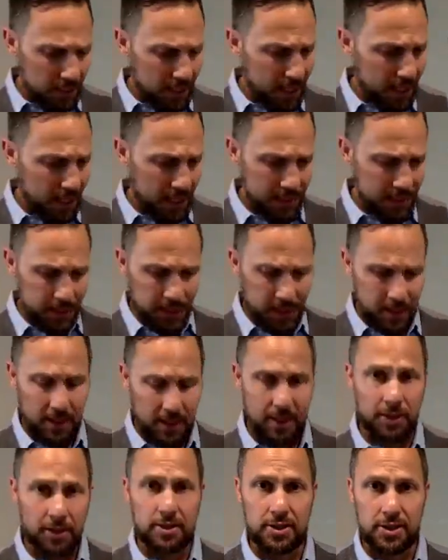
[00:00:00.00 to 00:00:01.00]
And
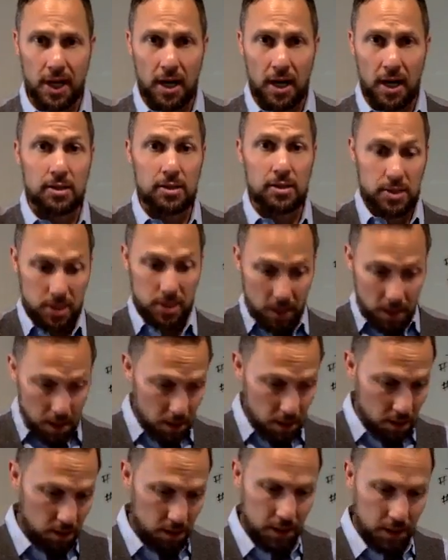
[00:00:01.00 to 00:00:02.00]
her daughter saw
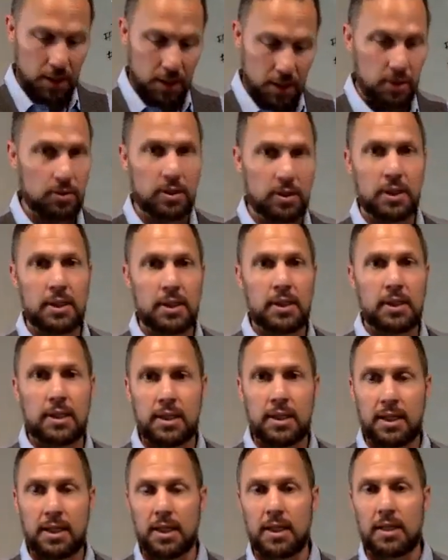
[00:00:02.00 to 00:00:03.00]
her go
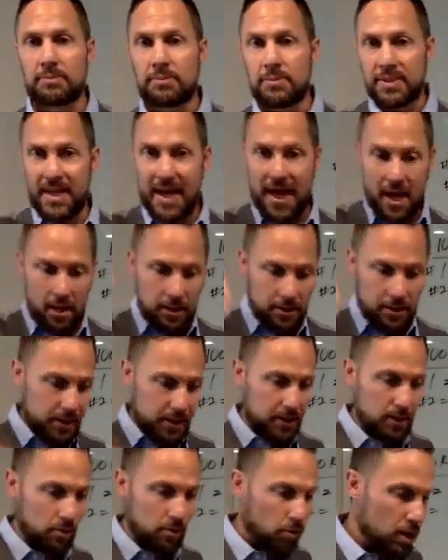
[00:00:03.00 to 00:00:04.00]
down
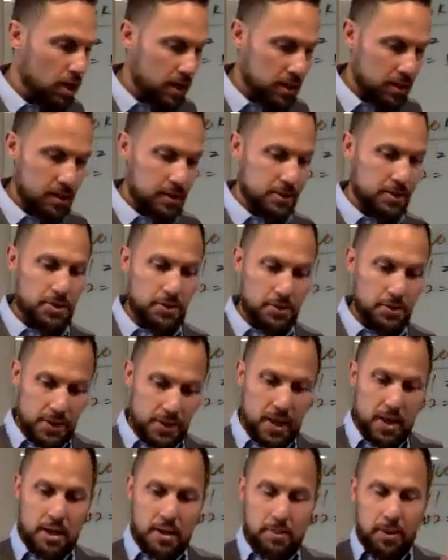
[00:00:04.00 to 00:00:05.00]
into the water. And so her
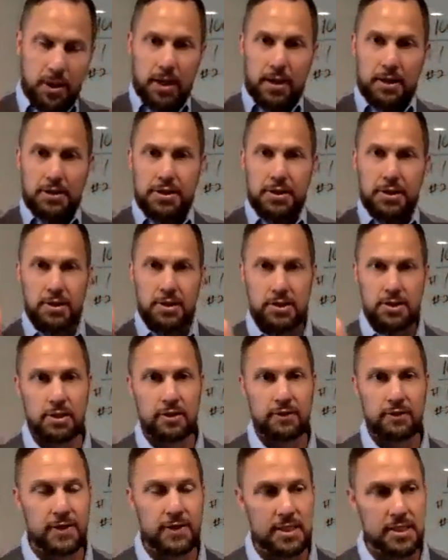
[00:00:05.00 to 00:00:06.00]
daughter brought her to the
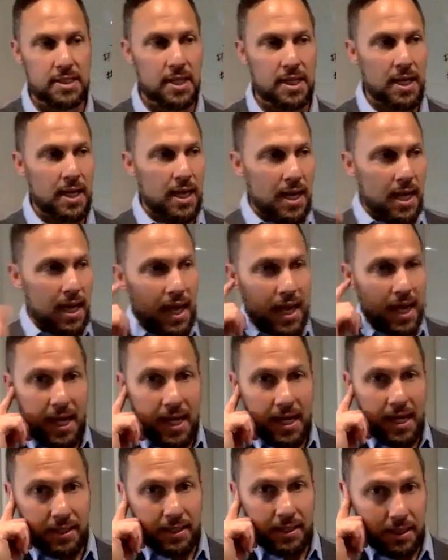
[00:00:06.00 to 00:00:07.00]
surface,
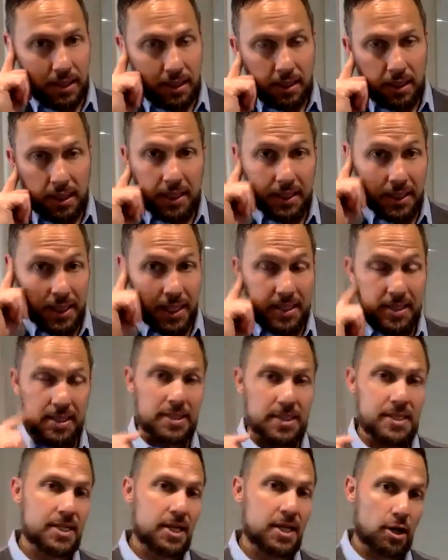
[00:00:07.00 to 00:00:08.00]
and they did
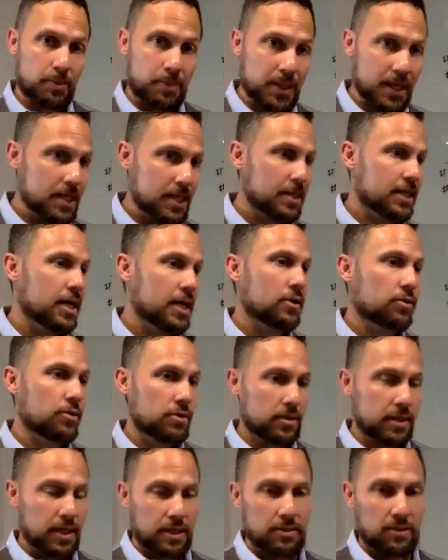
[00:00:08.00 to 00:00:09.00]
CRP.
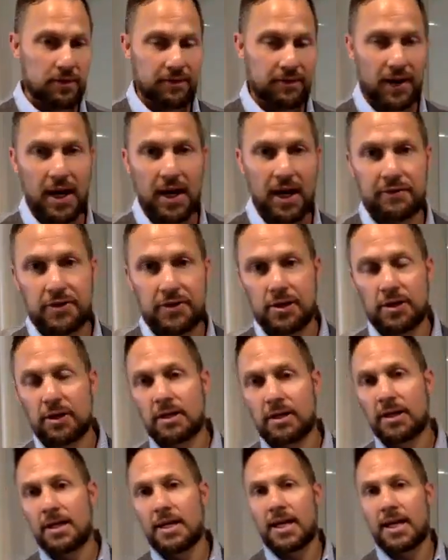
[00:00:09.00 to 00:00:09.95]
They revived her.